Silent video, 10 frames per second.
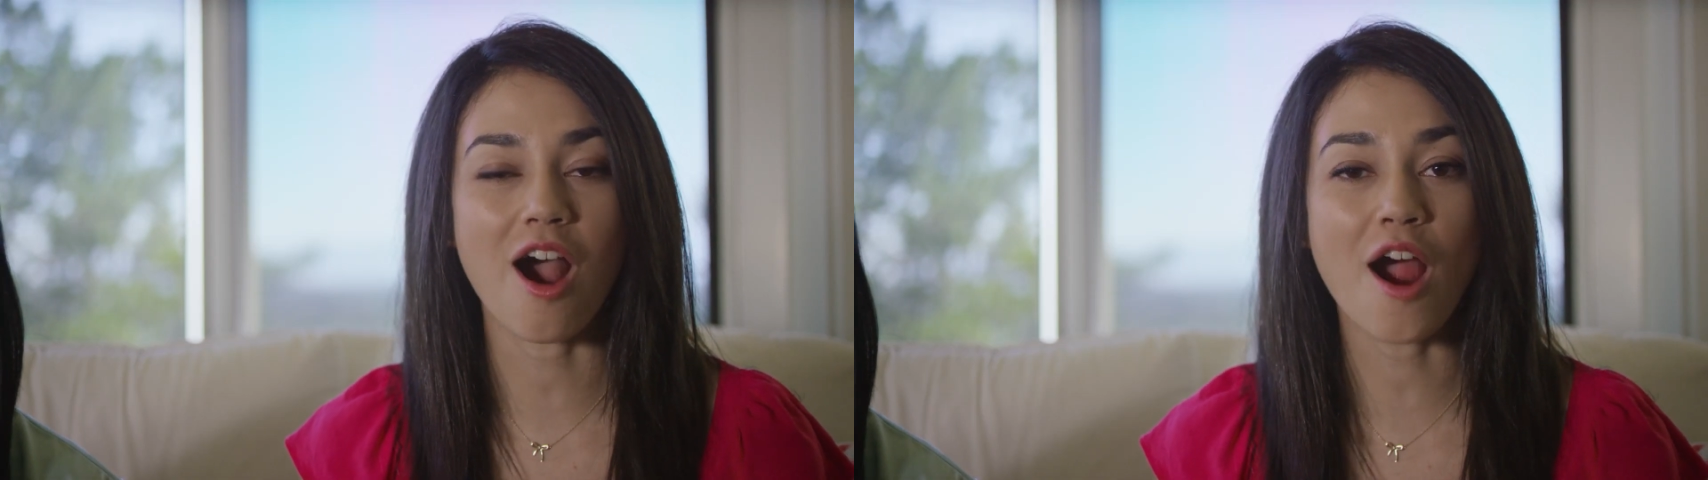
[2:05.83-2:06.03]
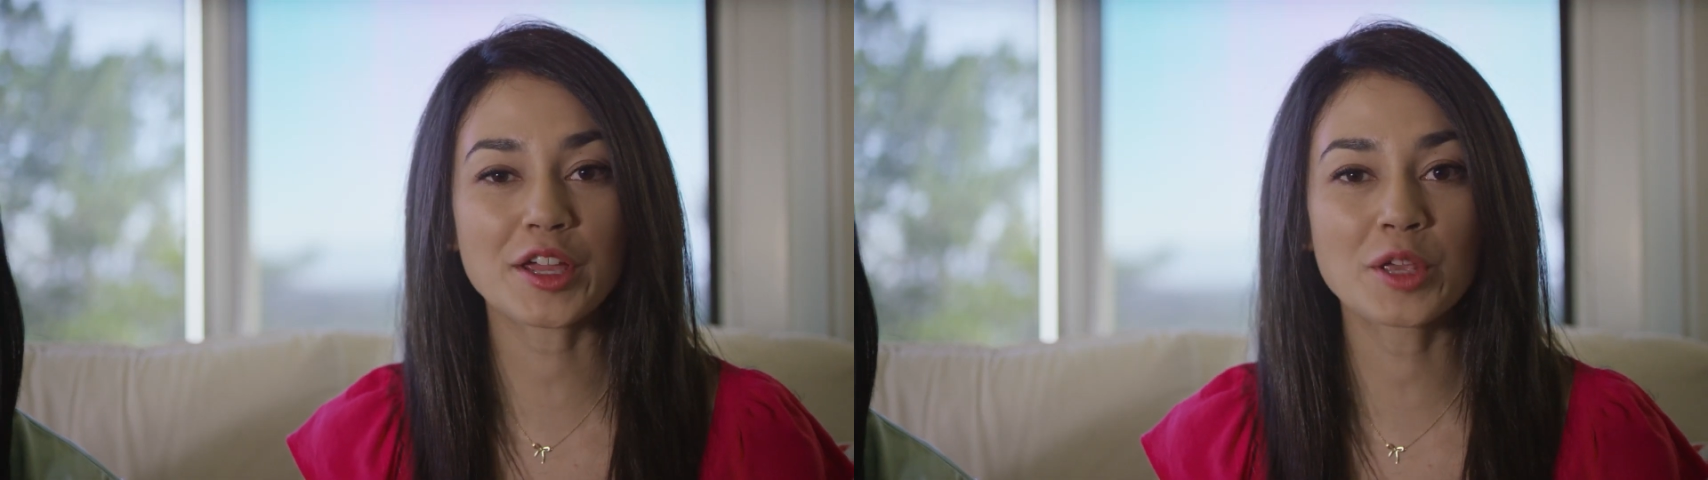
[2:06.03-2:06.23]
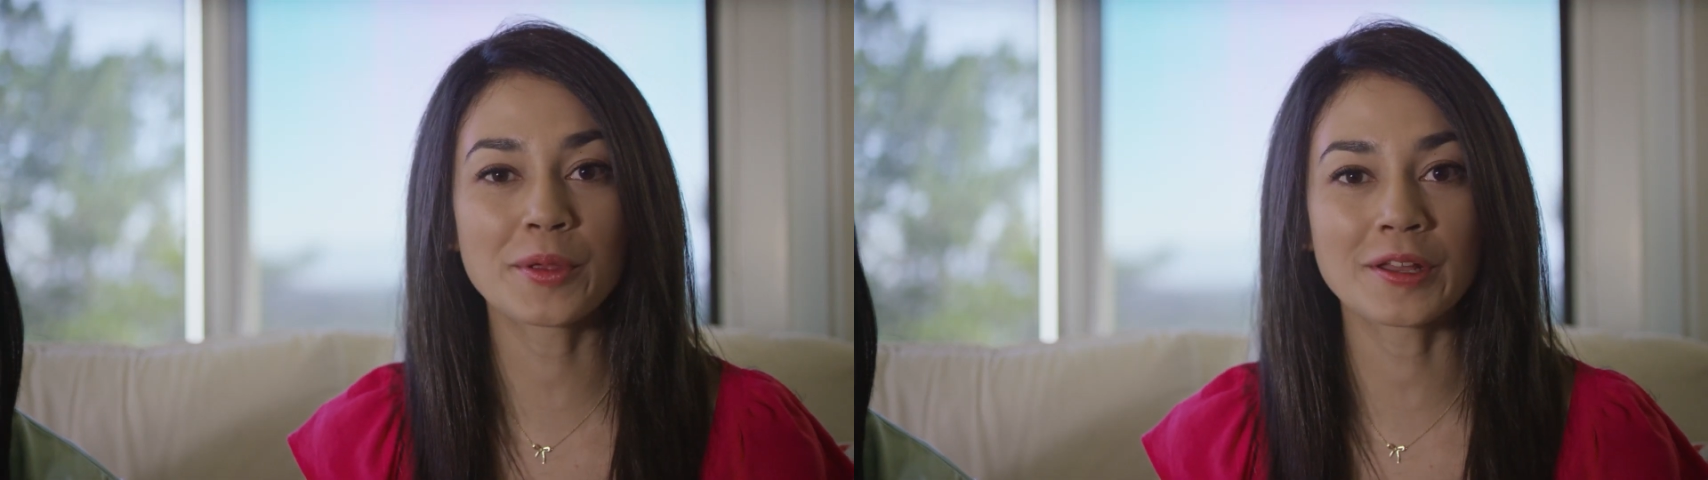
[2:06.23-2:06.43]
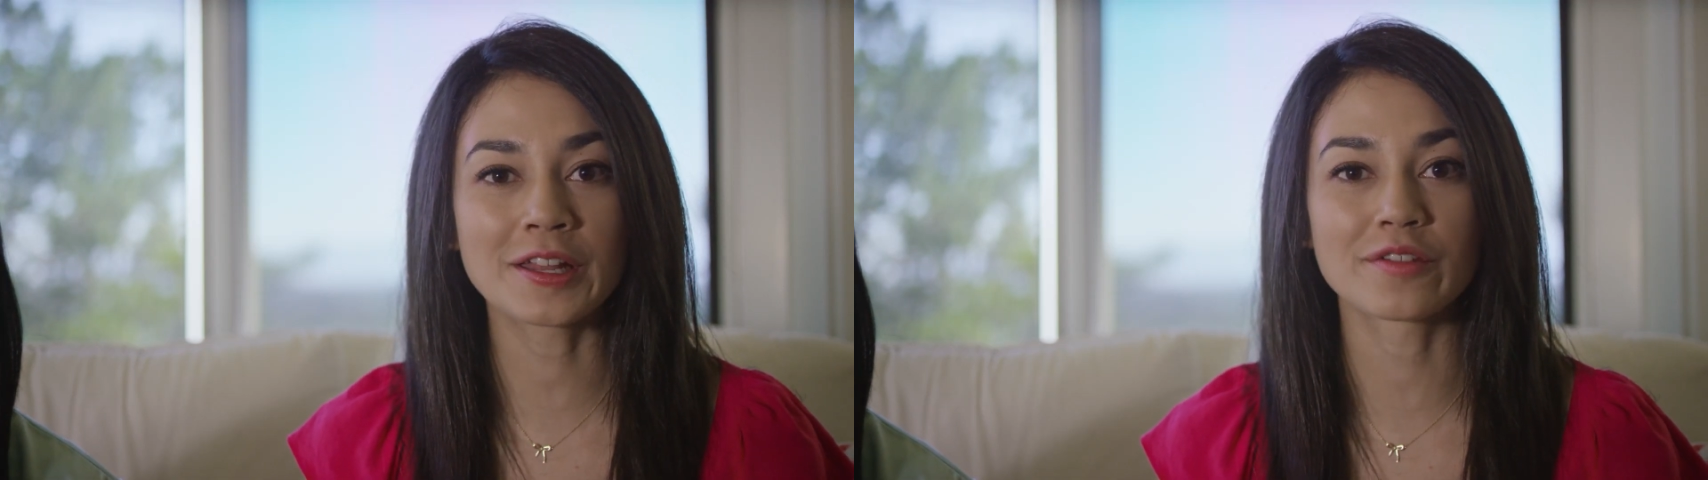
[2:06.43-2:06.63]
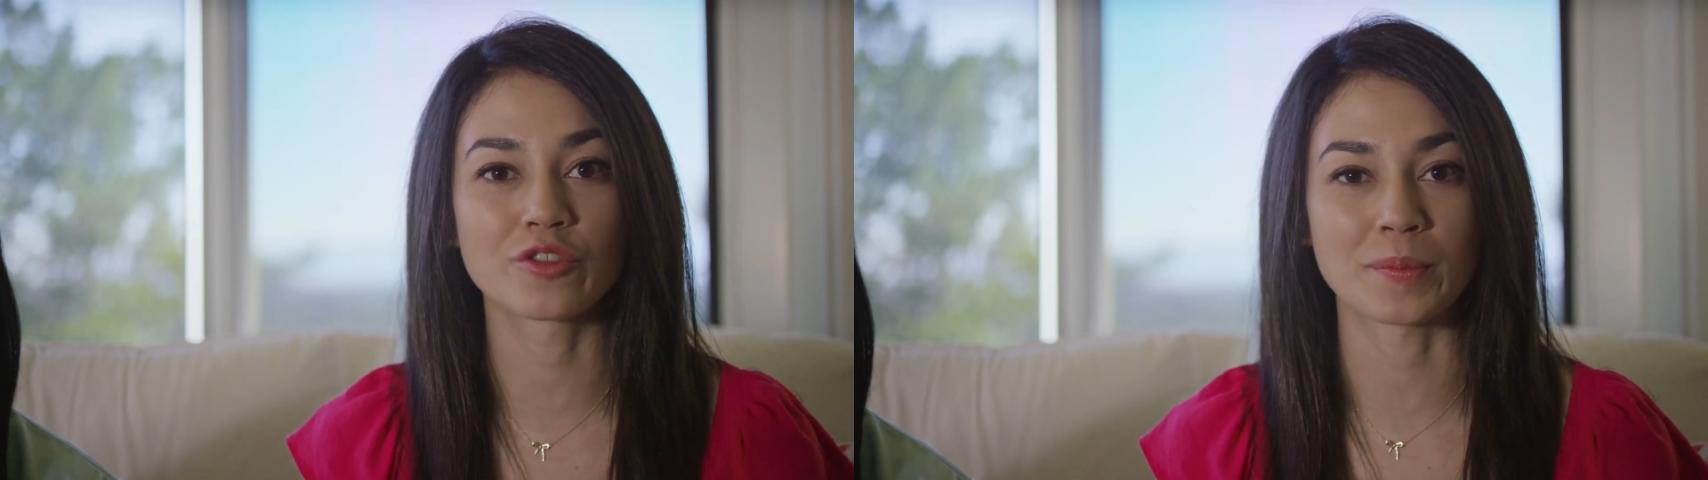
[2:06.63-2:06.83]
our community
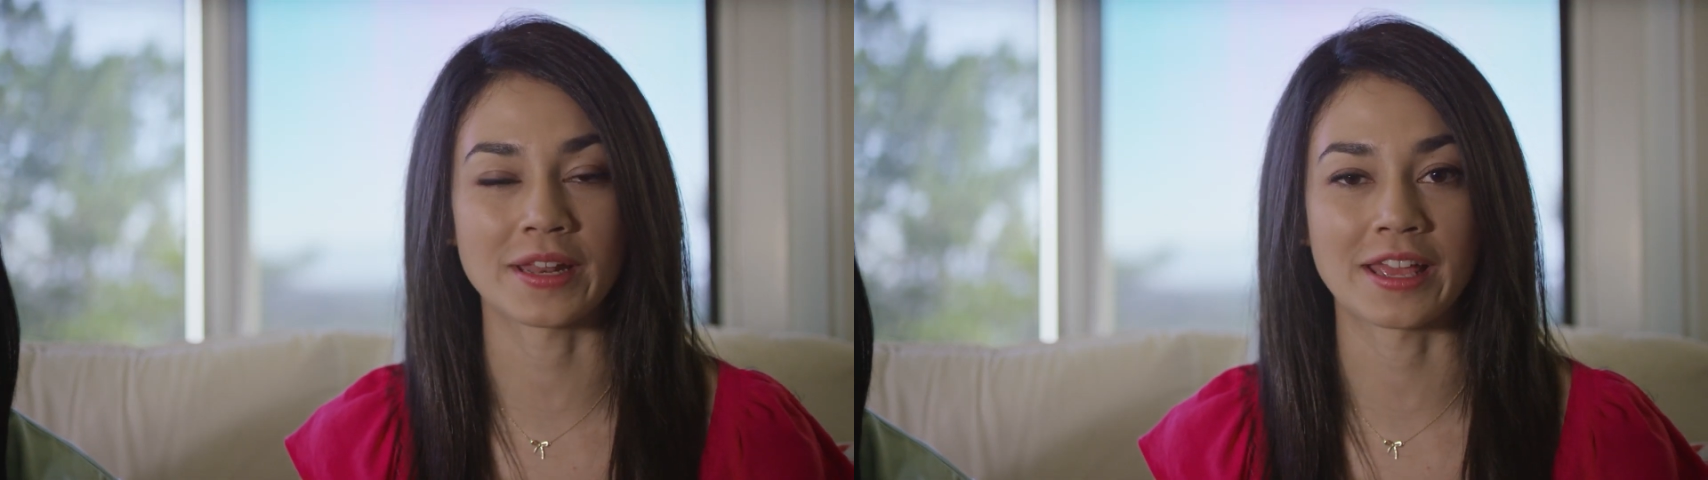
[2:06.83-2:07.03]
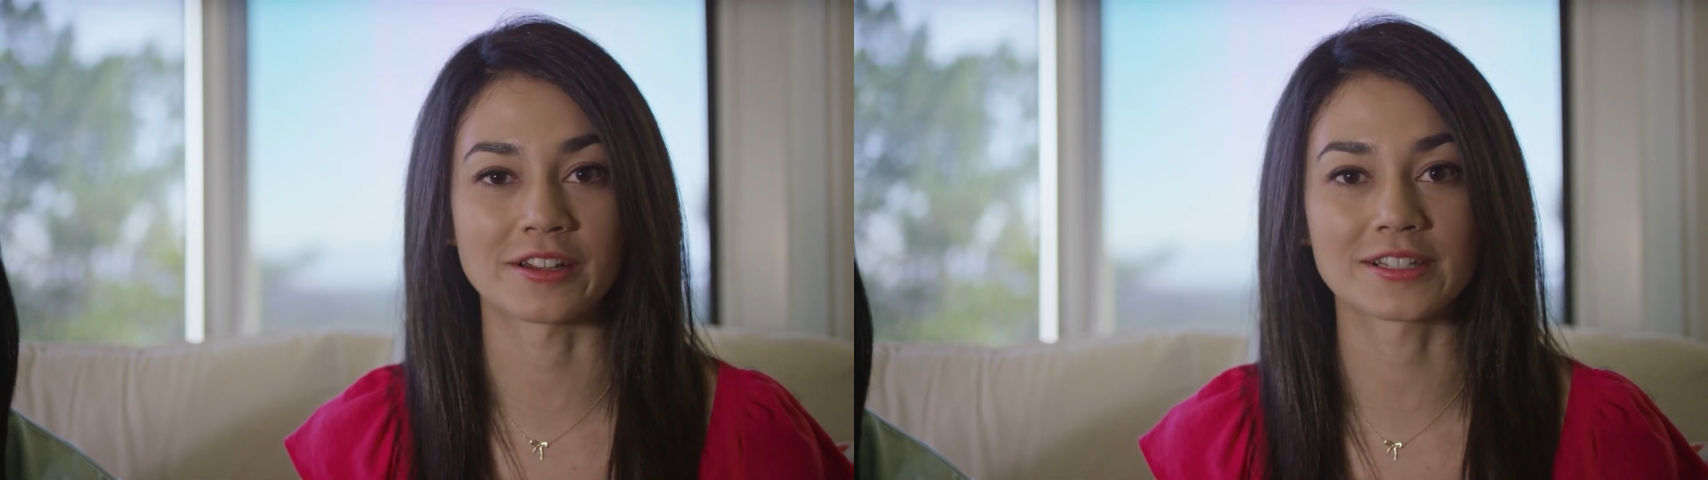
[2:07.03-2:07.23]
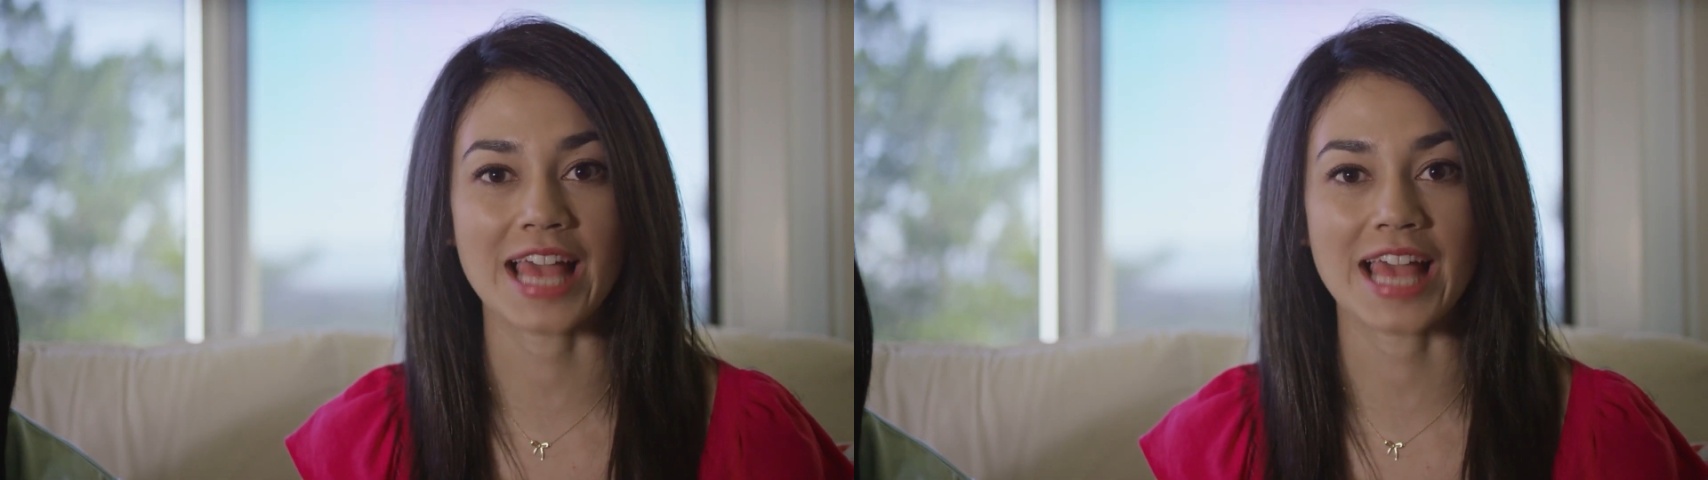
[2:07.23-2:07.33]
of Roominators